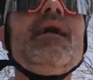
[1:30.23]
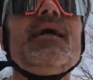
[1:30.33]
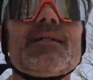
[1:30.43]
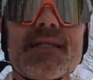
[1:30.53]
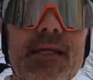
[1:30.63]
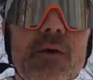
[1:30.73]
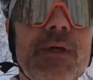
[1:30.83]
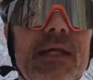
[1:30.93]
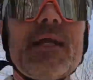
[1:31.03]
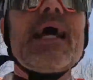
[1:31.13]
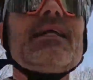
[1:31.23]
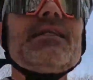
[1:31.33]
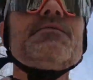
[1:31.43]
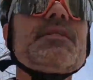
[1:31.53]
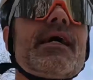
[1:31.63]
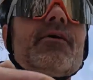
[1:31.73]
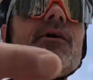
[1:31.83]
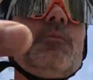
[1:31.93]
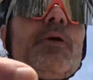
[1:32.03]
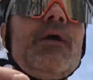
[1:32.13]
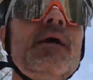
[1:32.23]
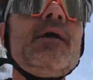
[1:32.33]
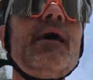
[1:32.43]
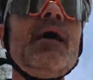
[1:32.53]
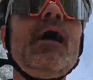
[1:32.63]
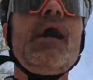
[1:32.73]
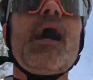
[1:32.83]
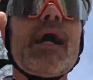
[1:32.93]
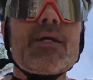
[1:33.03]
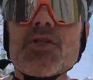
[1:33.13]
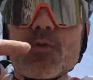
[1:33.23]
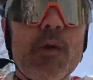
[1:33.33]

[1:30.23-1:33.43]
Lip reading: instead of going in and adding them to that group, I can just